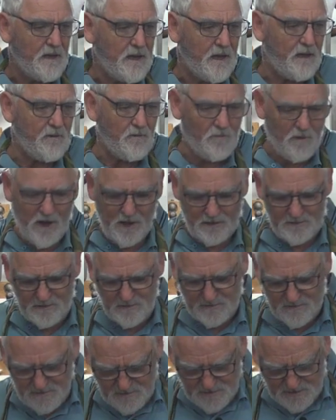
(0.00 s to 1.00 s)
It won't
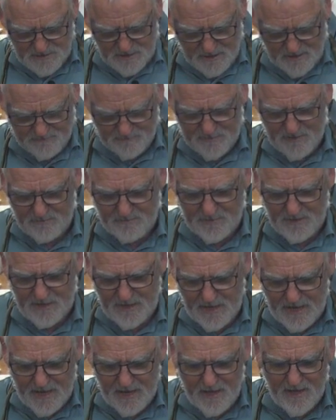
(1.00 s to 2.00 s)
slip, doesn't matter
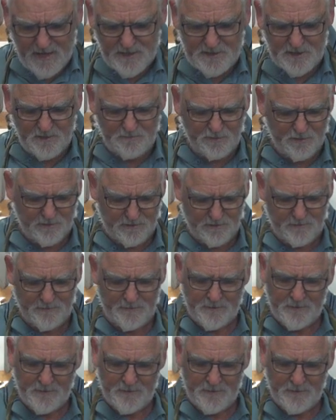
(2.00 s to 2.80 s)
how hard you put.